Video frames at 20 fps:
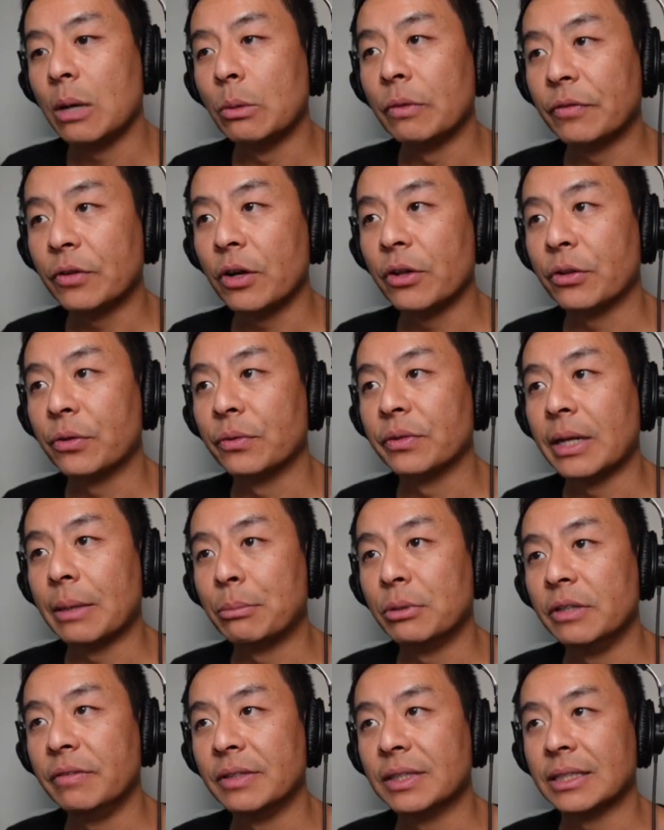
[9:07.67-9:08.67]
we've gone through that
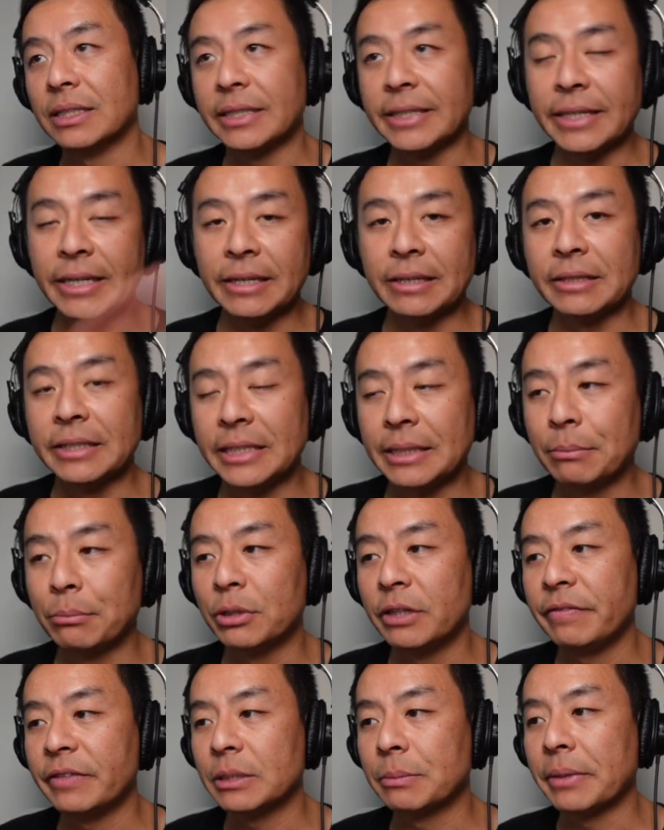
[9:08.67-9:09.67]
previously in the
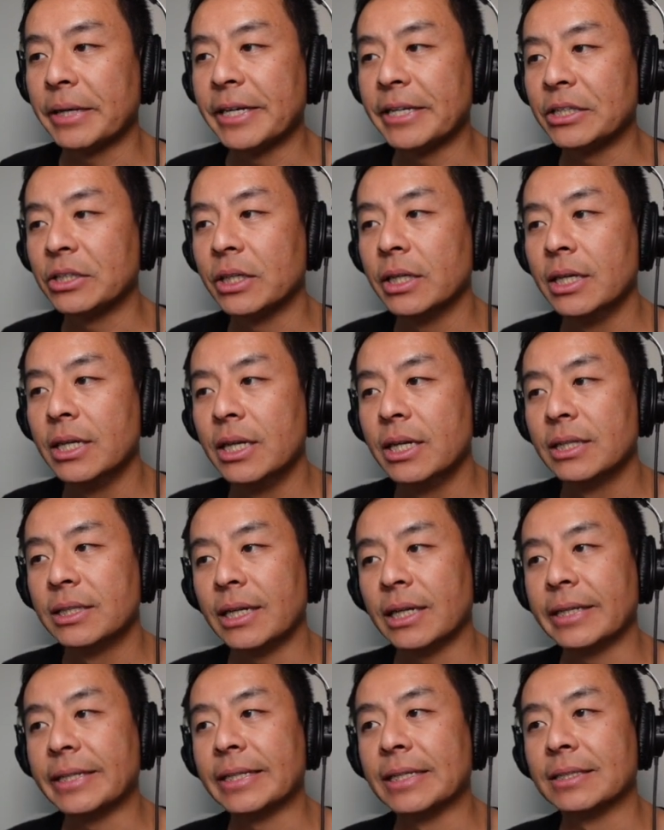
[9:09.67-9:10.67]
previous page,
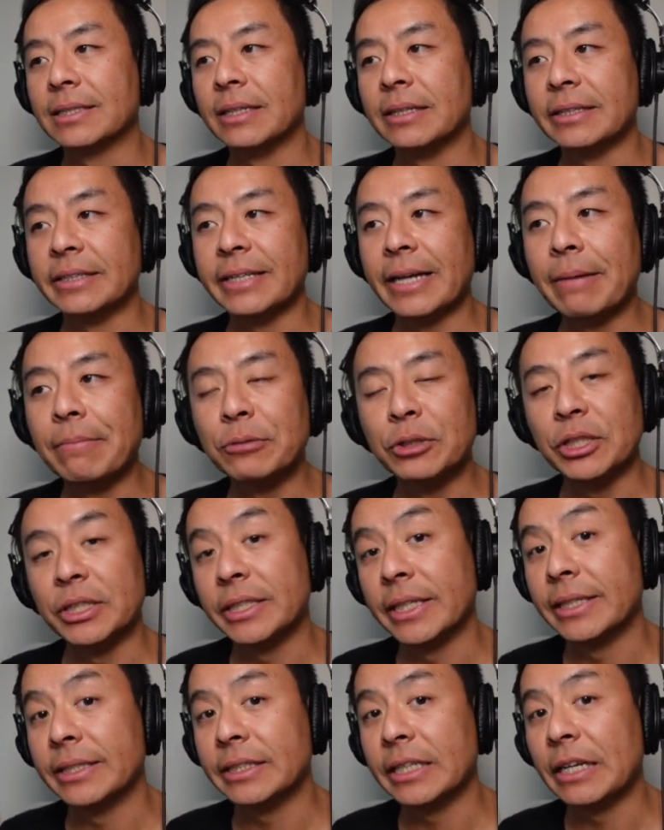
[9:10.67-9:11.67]
telling us that the MG
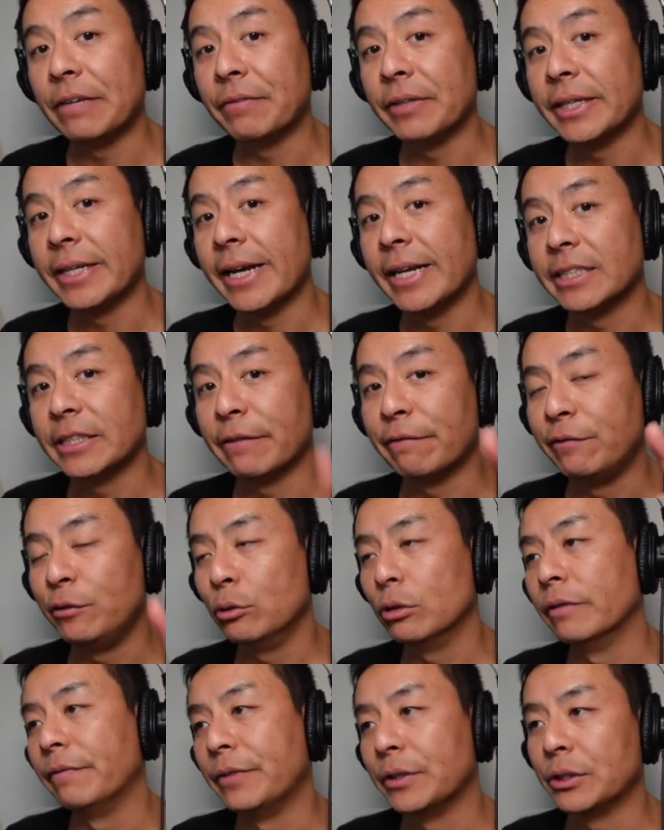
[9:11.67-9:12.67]
ZS EV has a
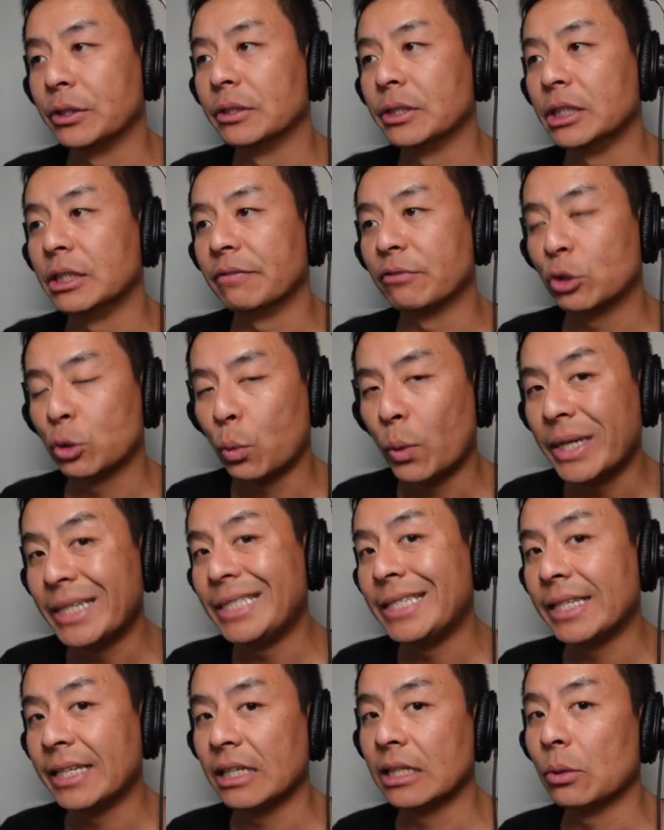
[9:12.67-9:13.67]
fuel efficiency of
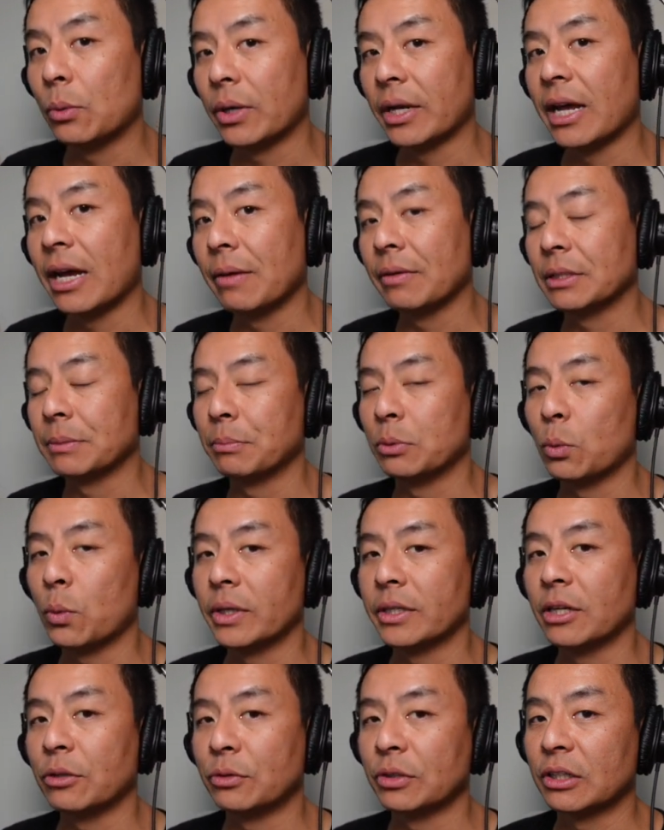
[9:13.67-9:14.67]
20 kilowatt hours per
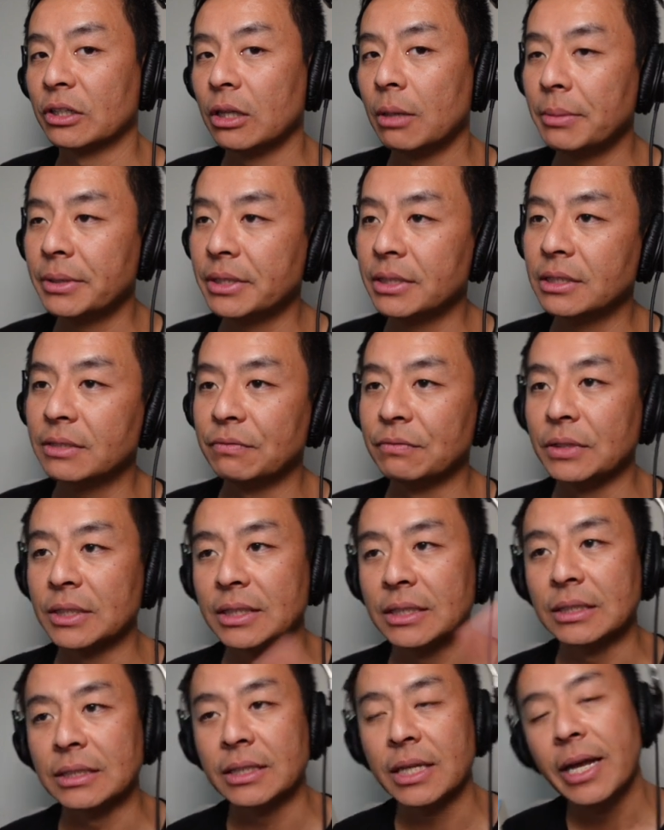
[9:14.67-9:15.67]
100 kilometers
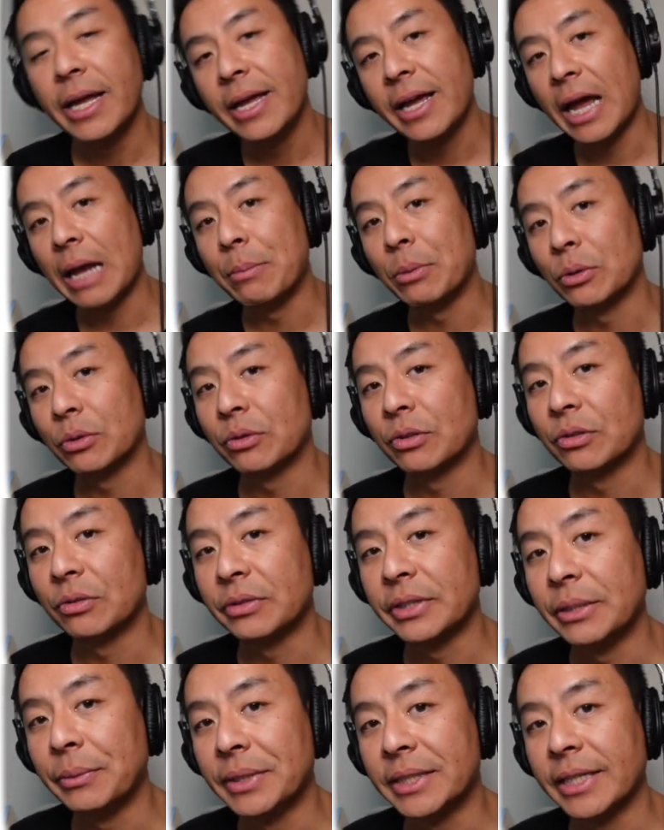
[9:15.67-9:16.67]
versus a Model
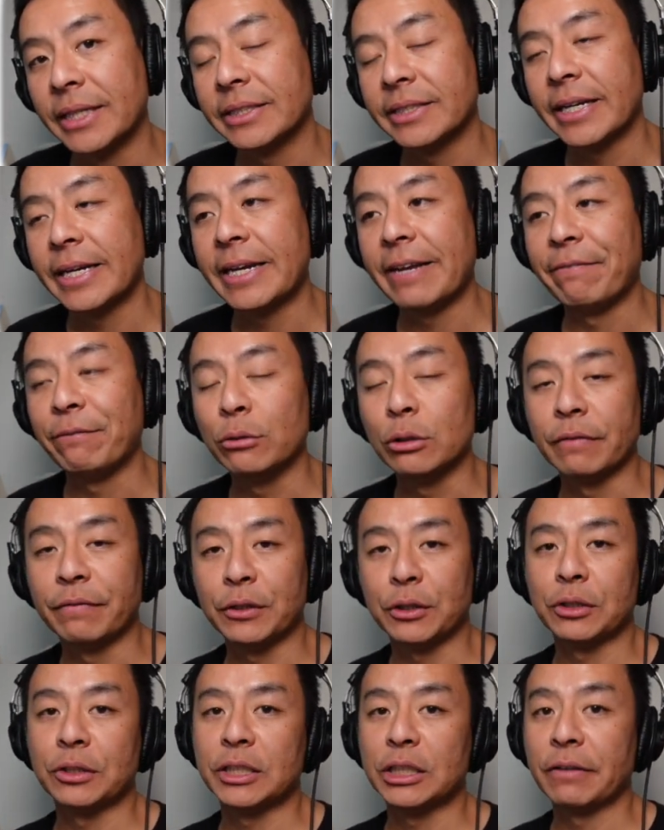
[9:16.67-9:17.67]
3, which has a fuel
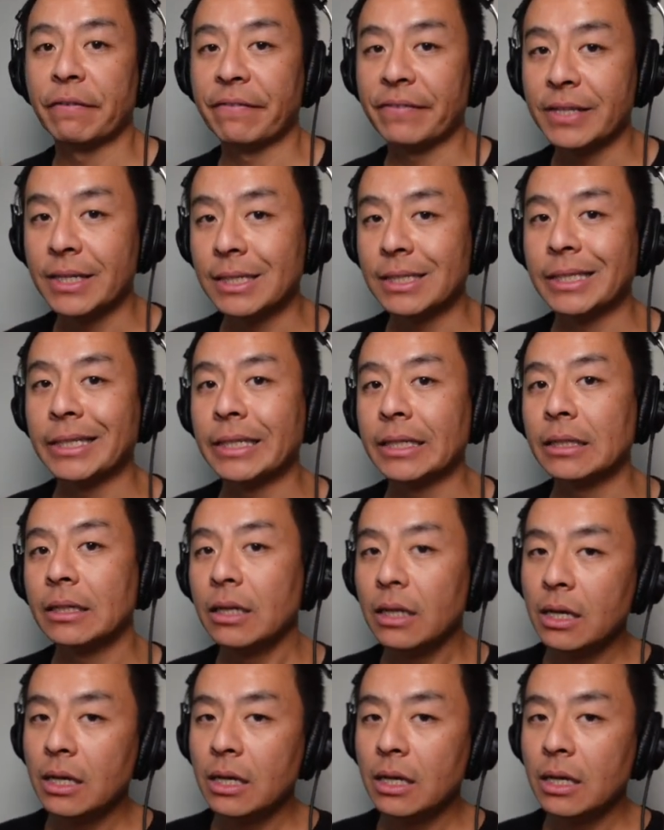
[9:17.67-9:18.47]
efficiency of 13